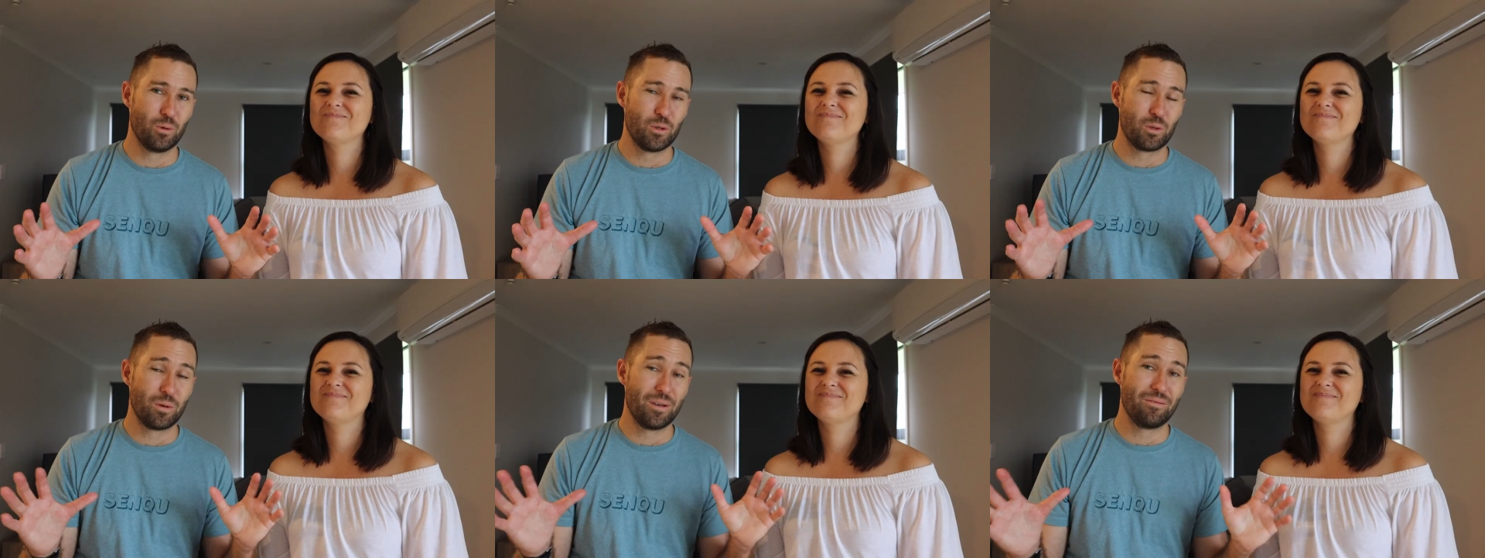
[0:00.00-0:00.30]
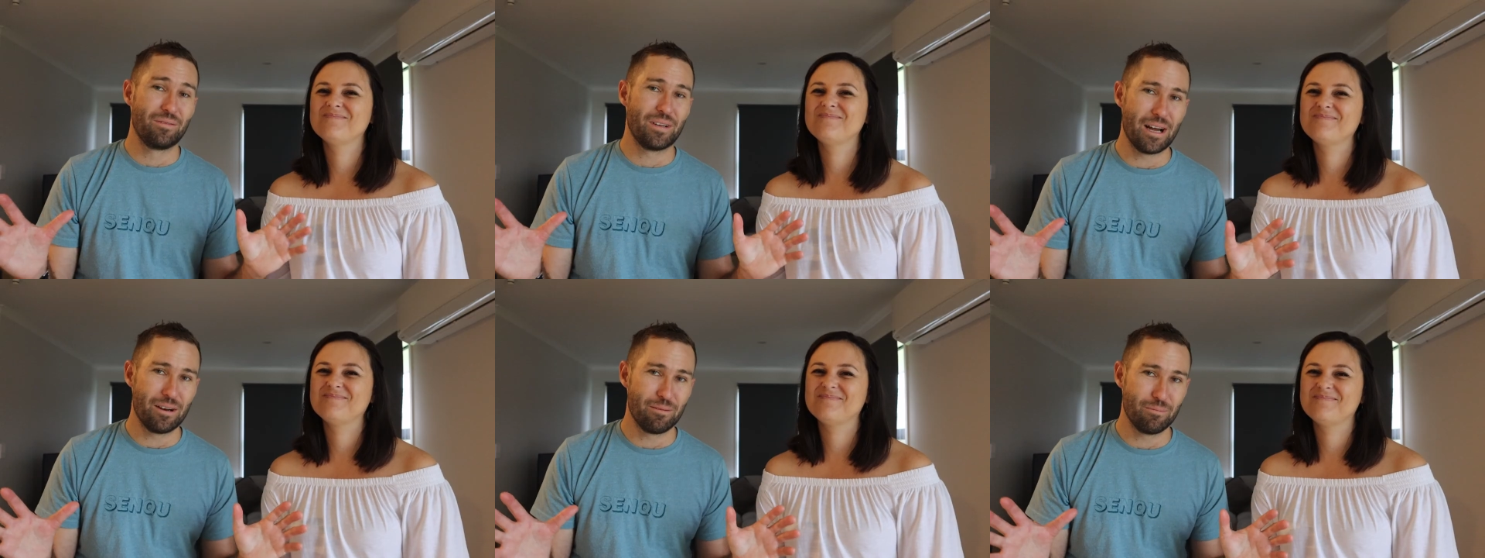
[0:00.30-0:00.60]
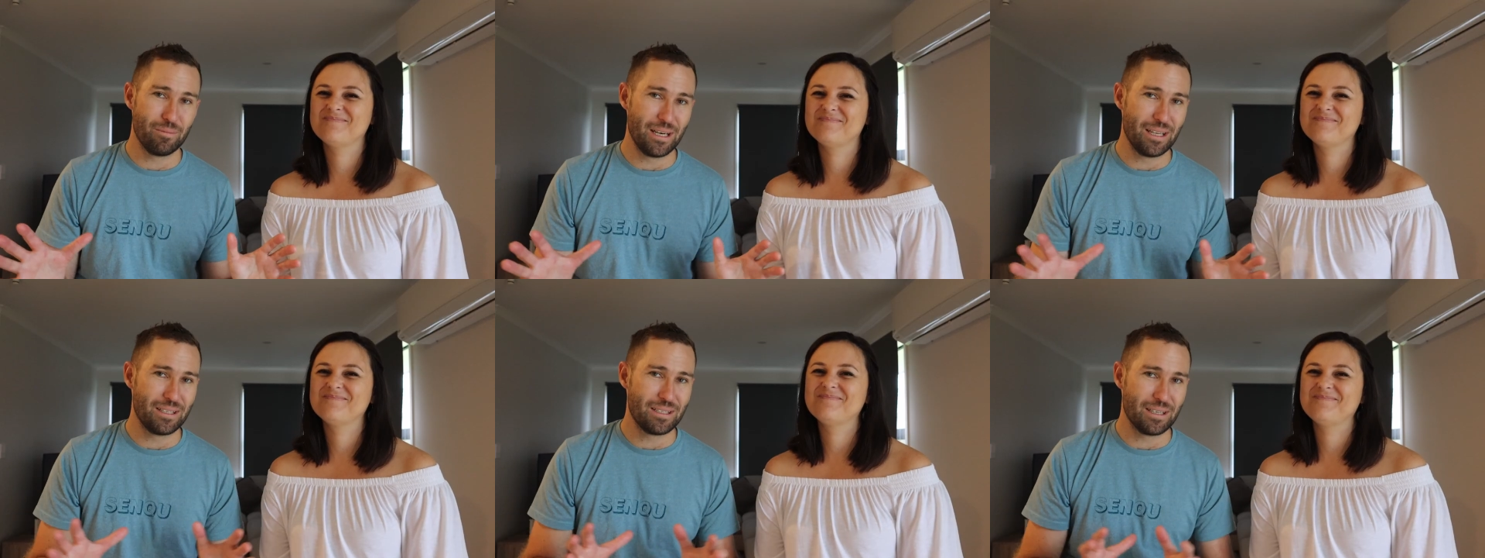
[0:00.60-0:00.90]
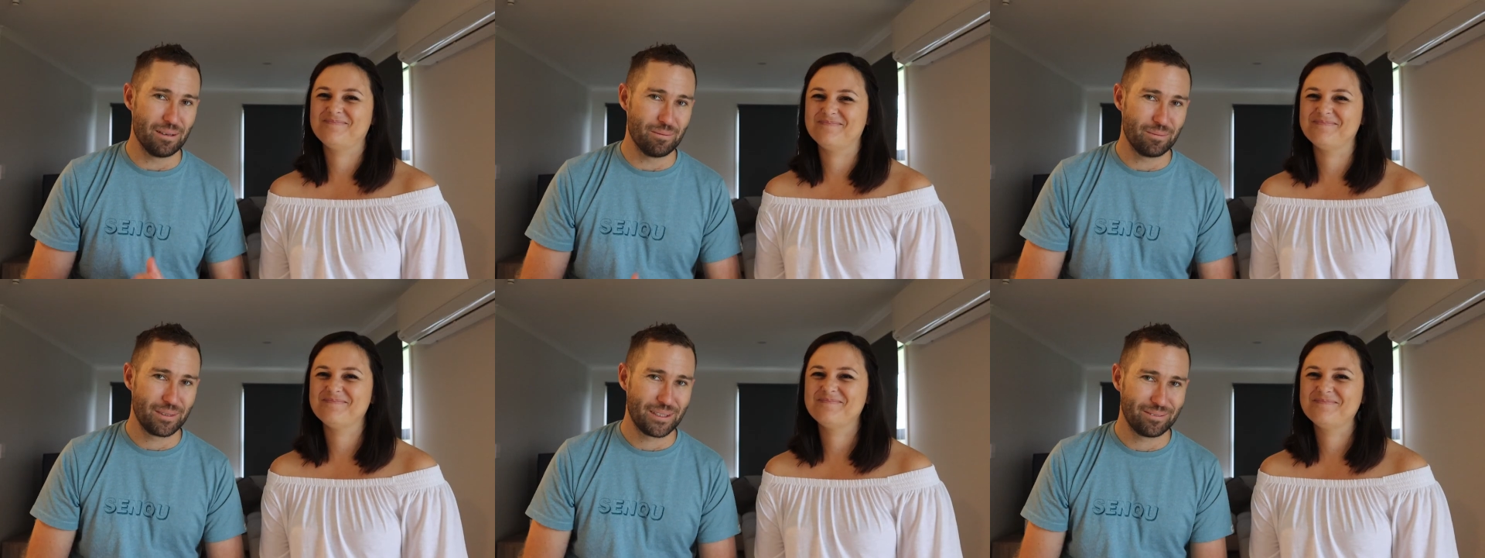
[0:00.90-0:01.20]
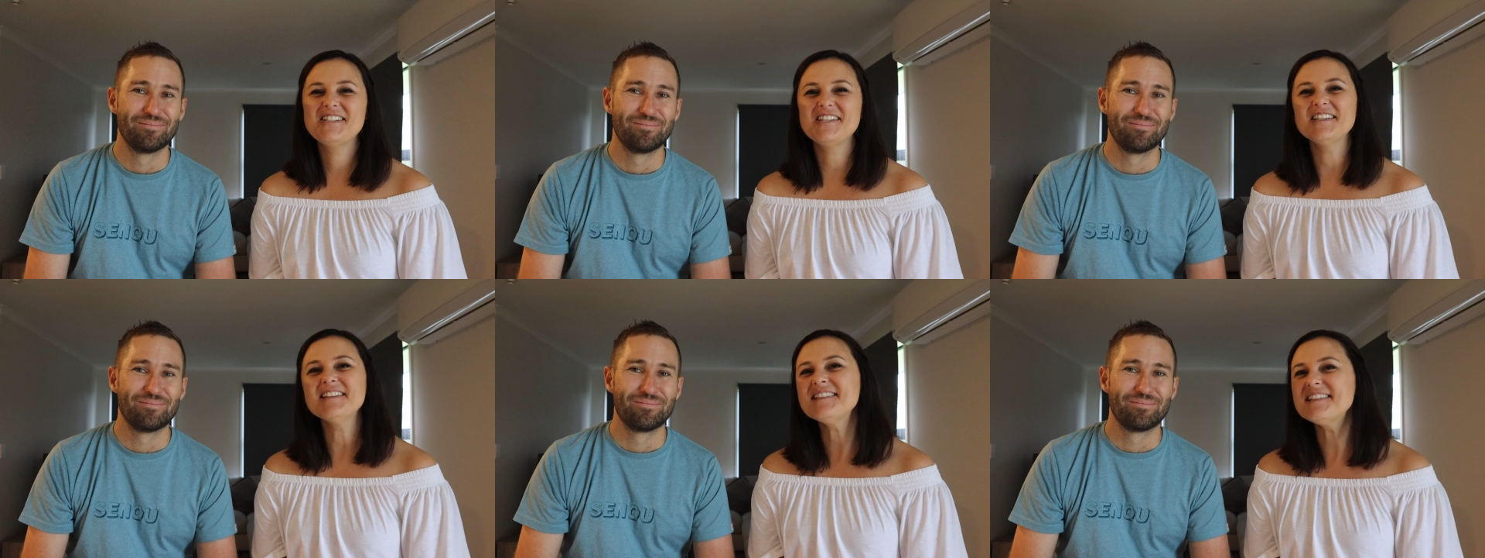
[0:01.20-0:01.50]
Speaker 1: which we've done many times.
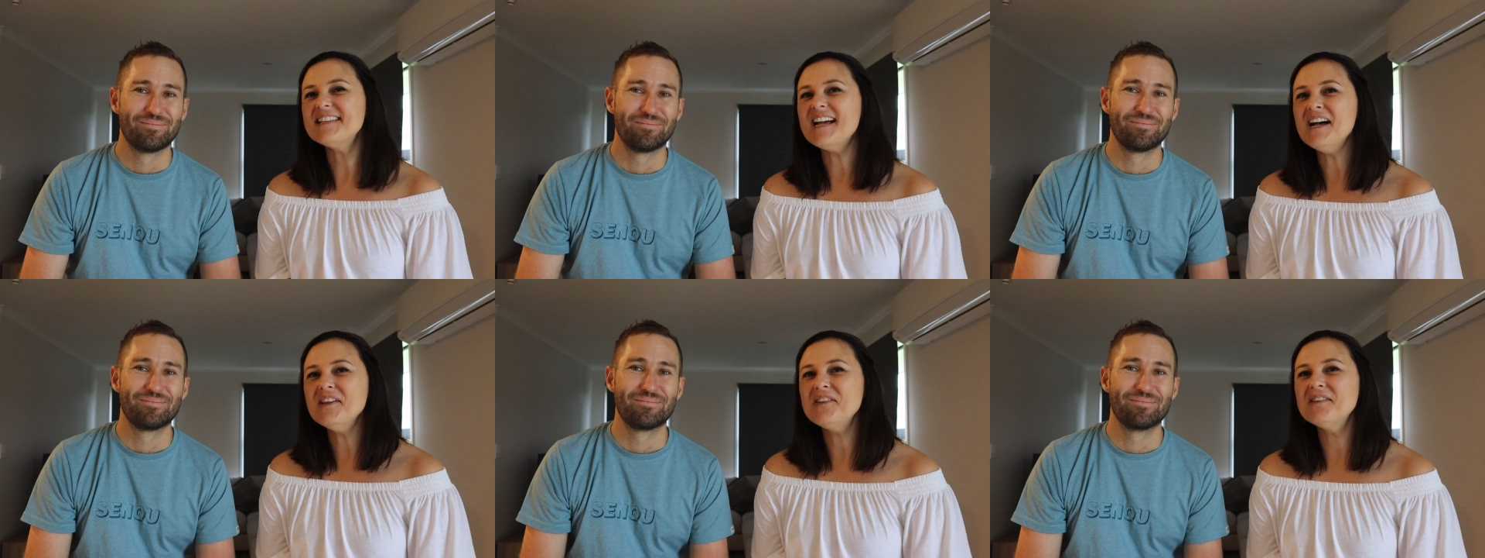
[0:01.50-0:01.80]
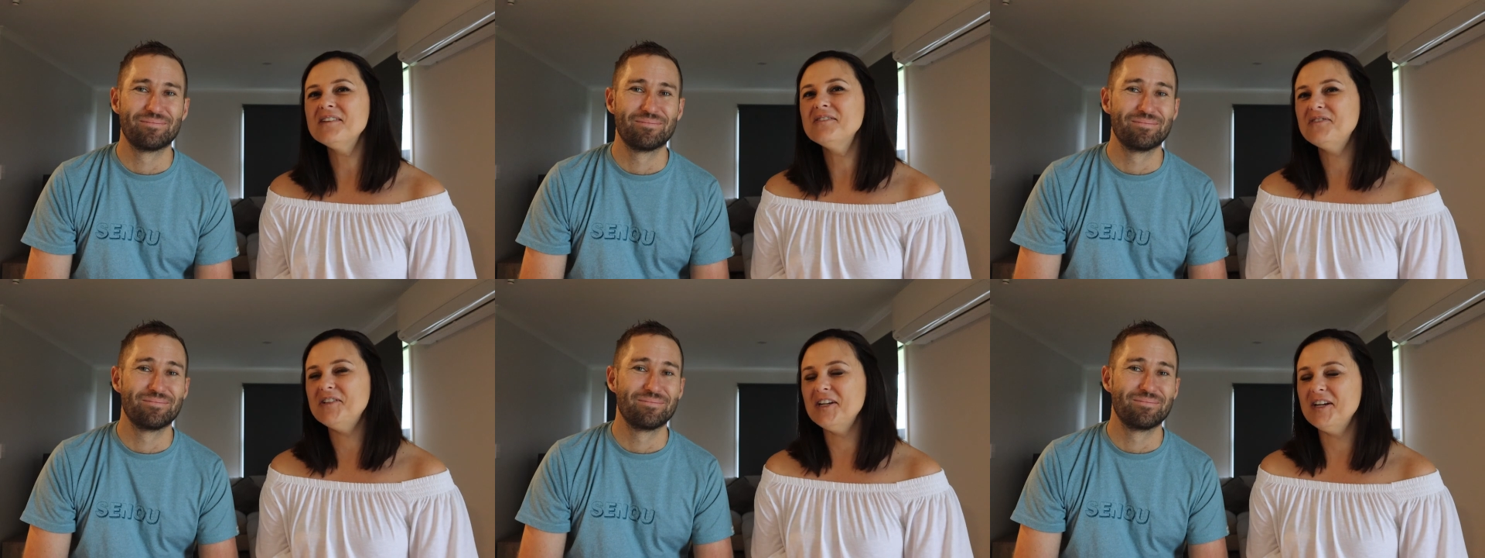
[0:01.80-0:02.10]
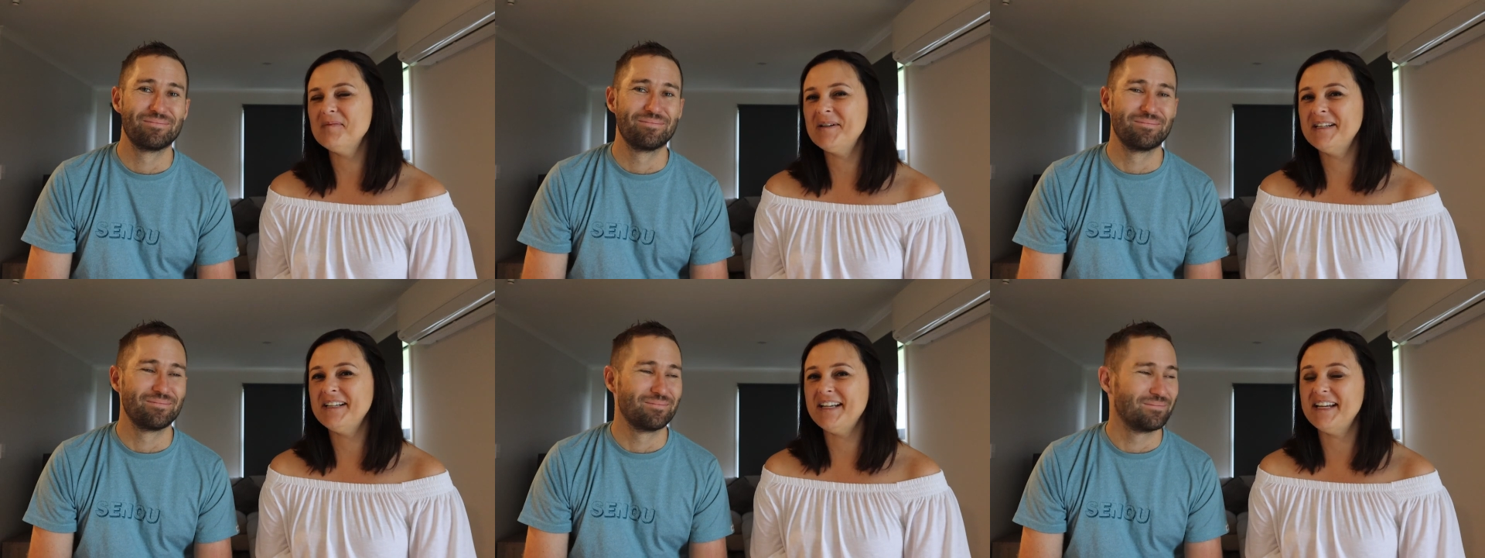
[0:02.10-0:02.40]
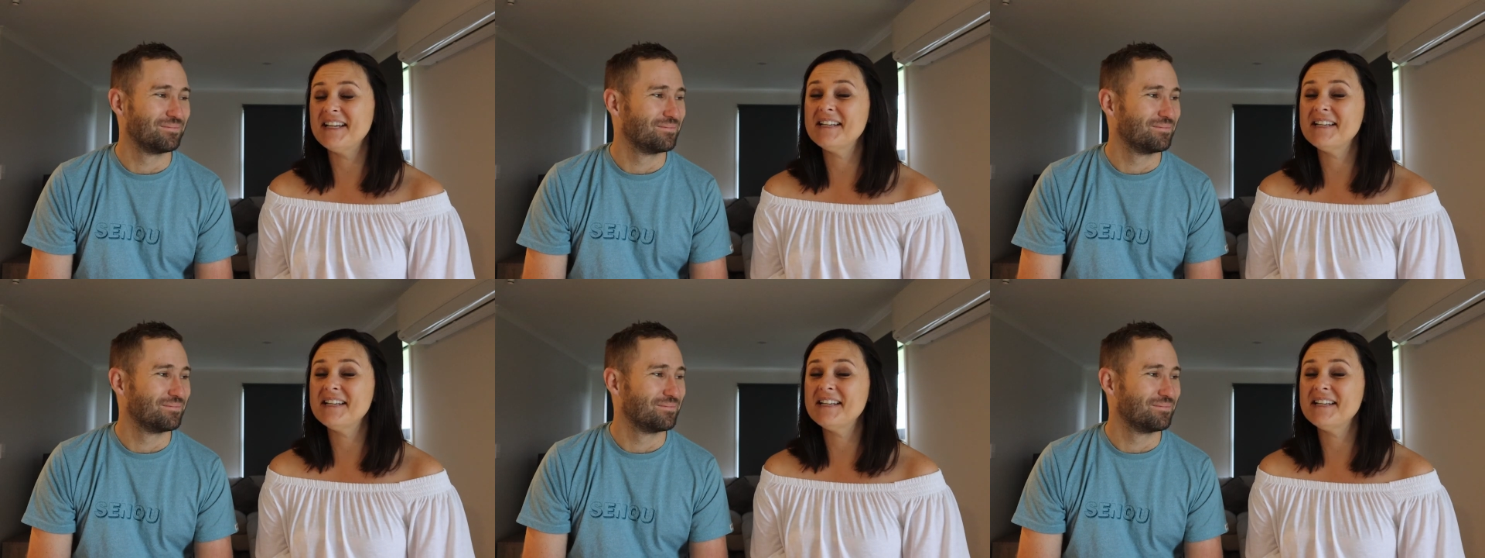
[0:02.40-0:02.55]
Speaker 2: Just south of Durban